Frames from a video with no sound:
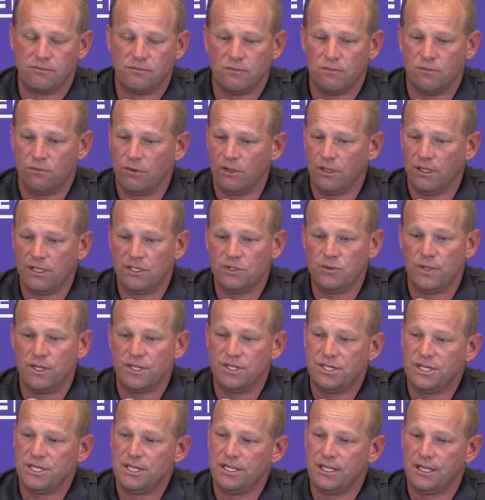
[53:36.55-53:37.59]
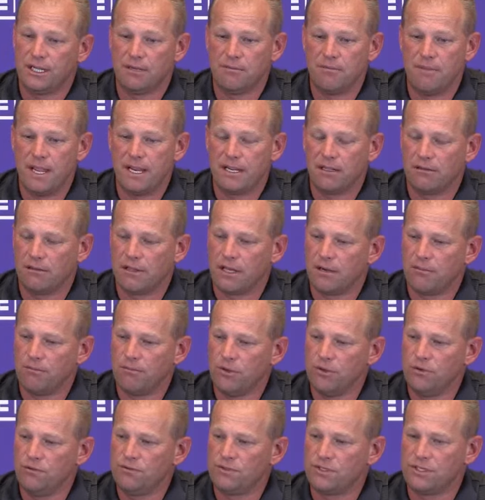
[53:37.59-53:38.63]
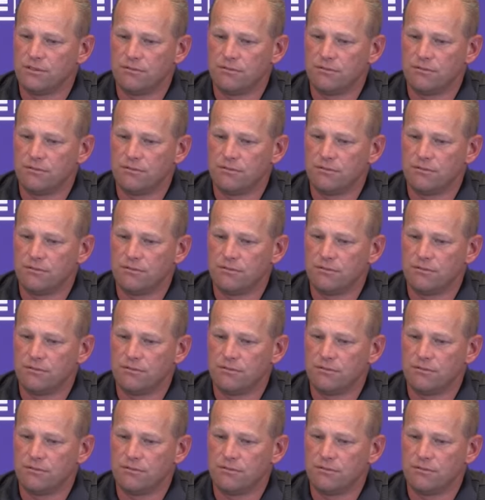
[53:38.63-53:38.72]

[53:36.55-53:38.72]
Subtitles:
really twitchy and can make a lot of moves.